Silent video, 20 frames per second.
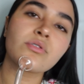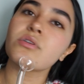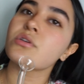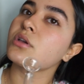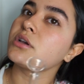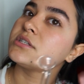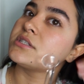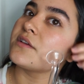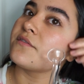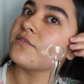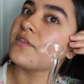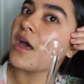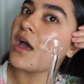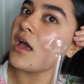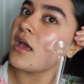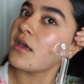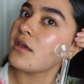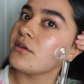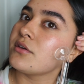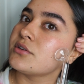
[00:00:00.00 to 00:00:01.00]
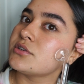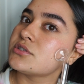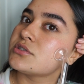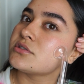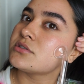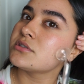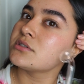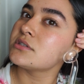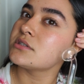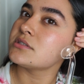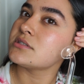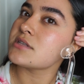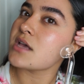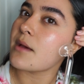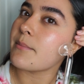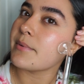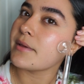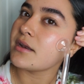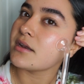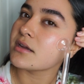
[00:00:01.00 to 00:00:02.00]
Because if not, you just
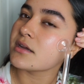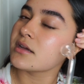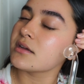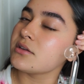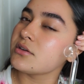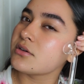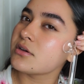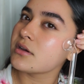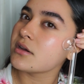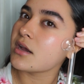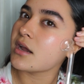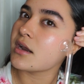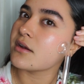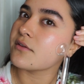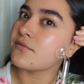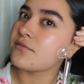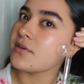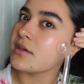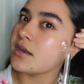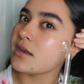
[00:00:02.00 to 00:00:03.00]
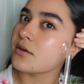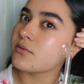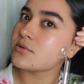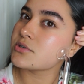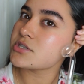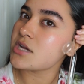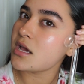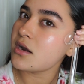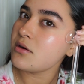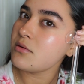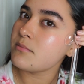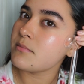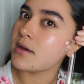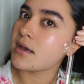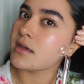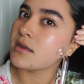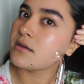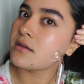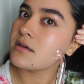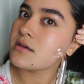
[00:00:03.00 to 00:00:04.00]
tap it, you can kind of feel it, which I don't
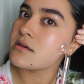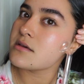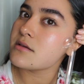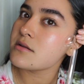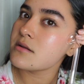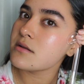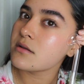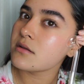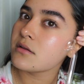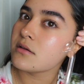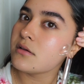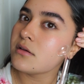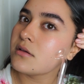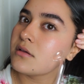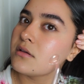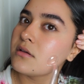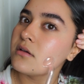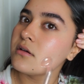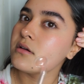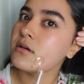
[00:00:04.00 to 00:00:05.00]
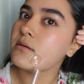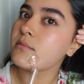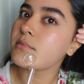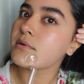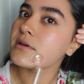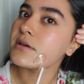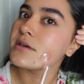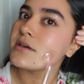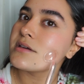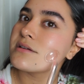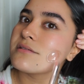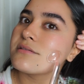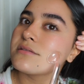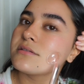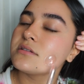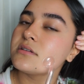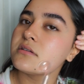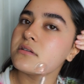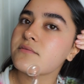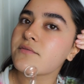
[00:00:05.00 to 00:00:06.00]
mind it, but
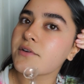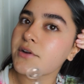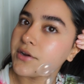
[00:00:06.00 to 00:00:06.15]
for